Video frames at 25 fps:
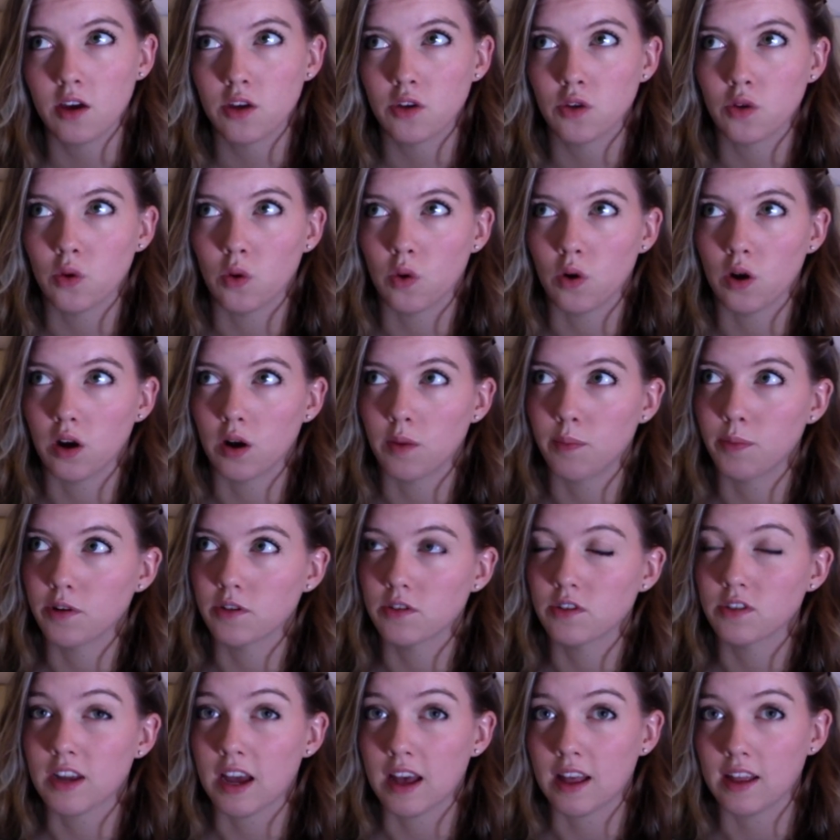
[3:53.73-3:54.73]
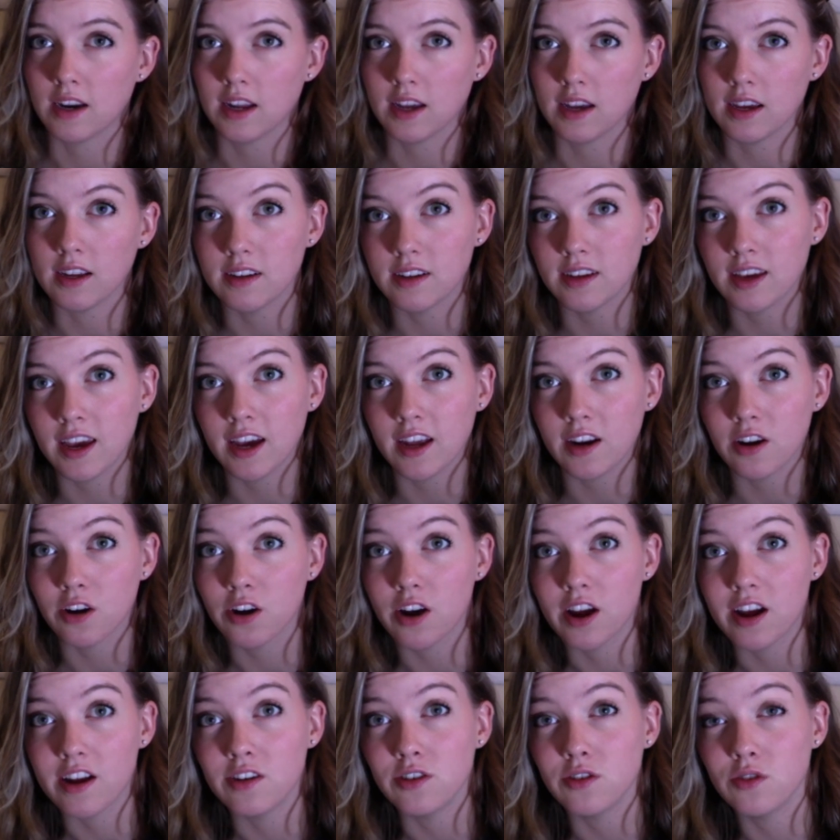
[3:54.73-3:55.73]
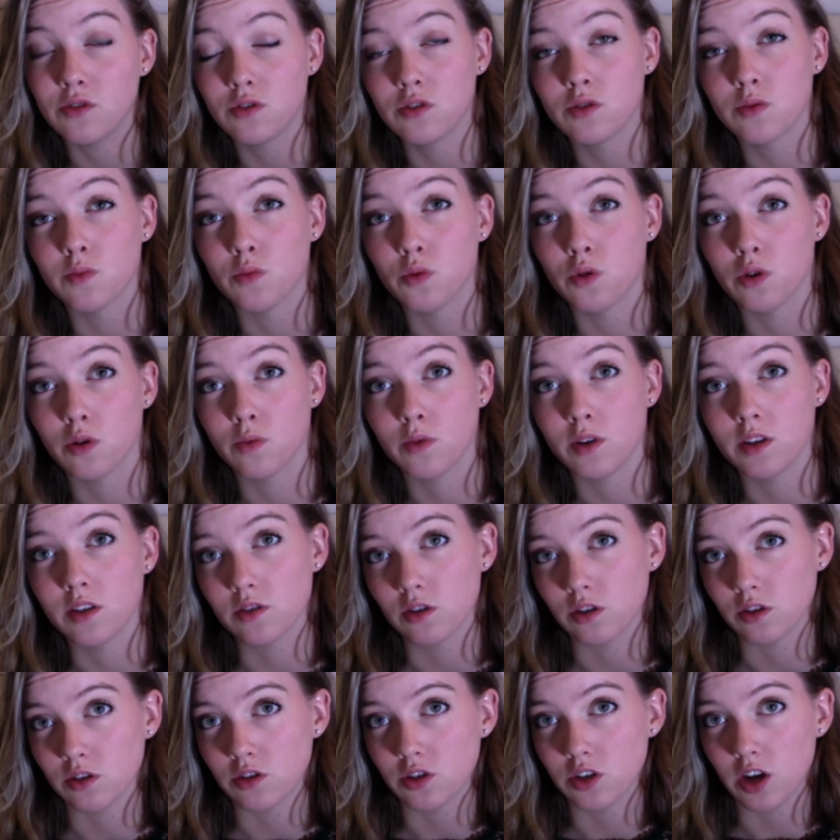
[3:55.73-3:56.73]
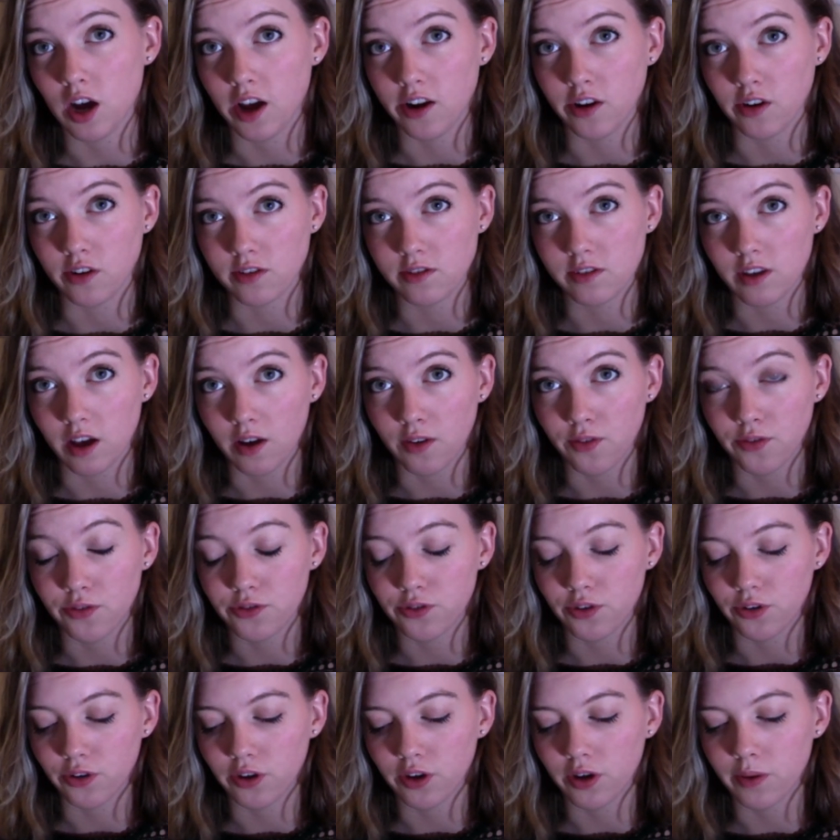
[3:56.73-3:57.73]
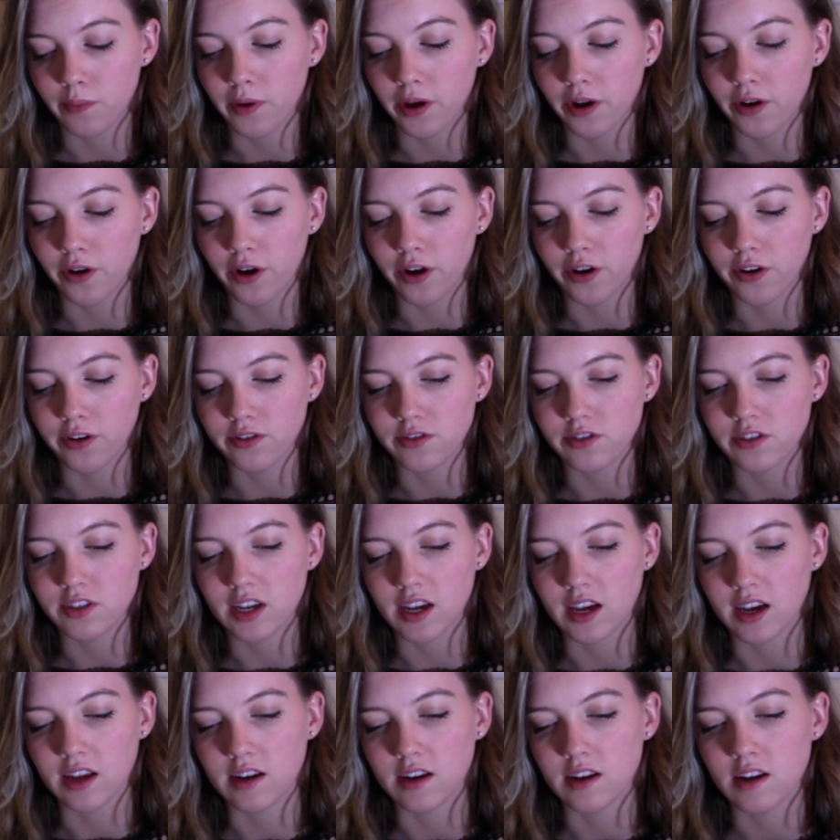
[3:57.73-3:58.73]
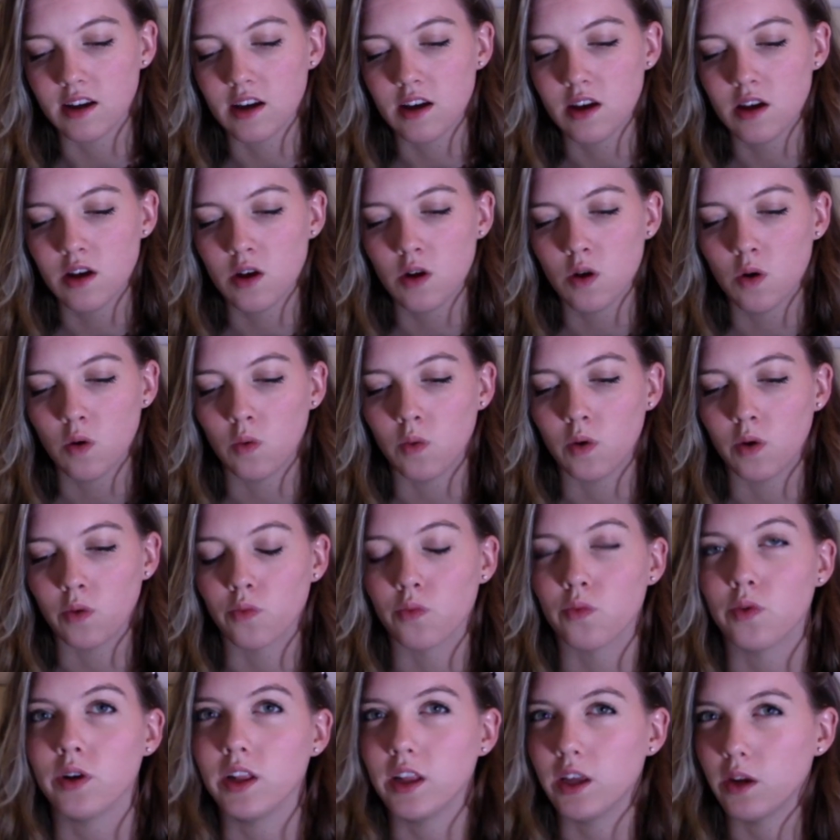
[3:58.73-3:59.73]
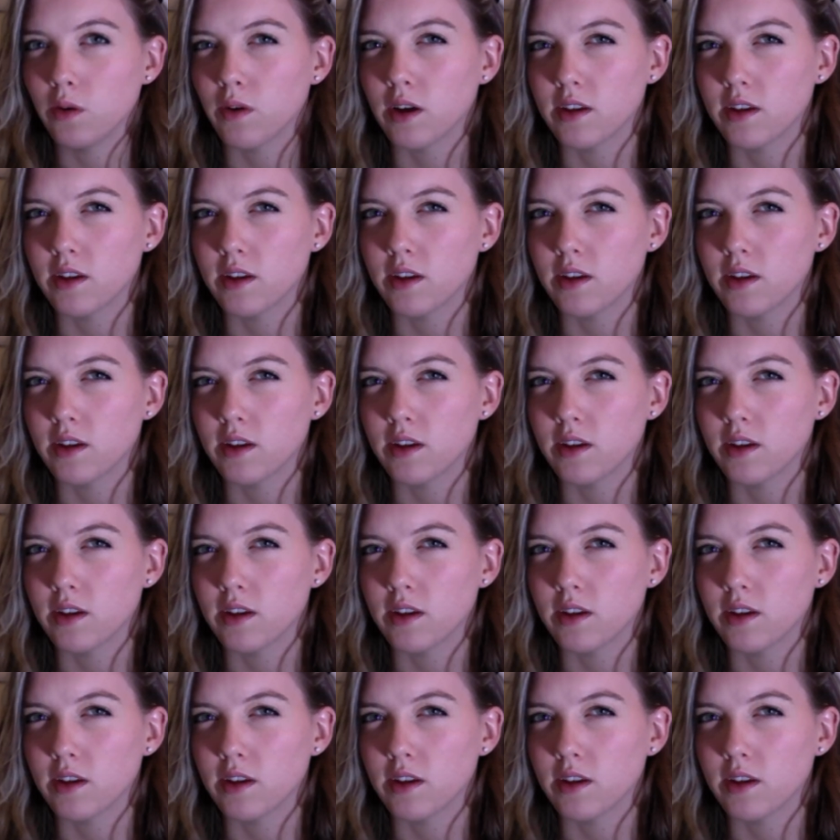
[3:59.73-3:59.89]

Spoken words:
your personality indicator, and do some more research on yourself so you can better understand what really